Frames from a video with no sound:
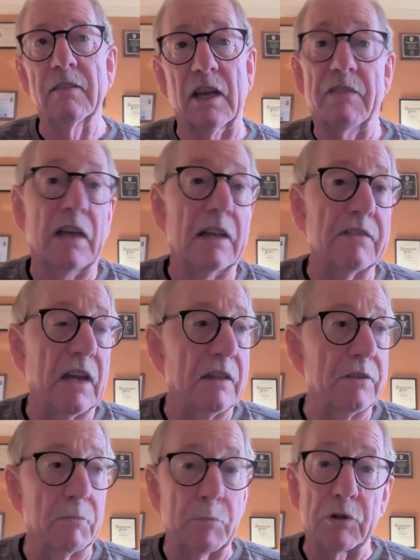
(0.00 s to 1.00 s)

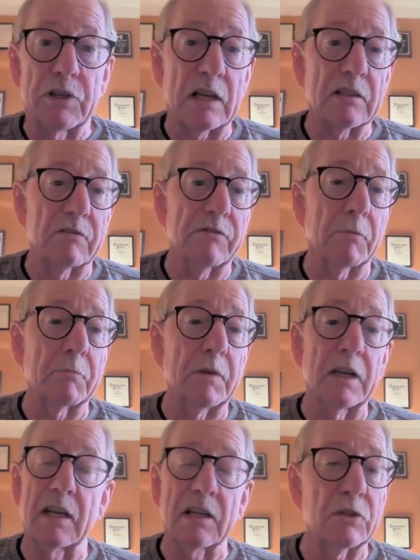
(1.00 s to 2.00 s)
and they're protected
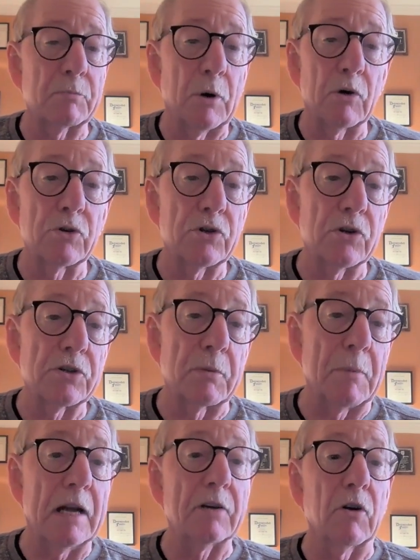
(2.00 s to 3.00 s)
from any exposure
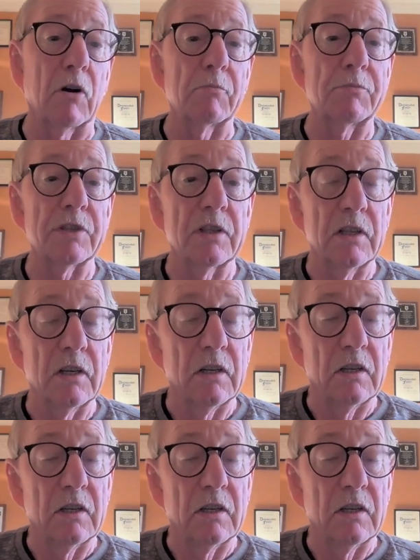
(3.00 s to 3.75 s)
to microbes.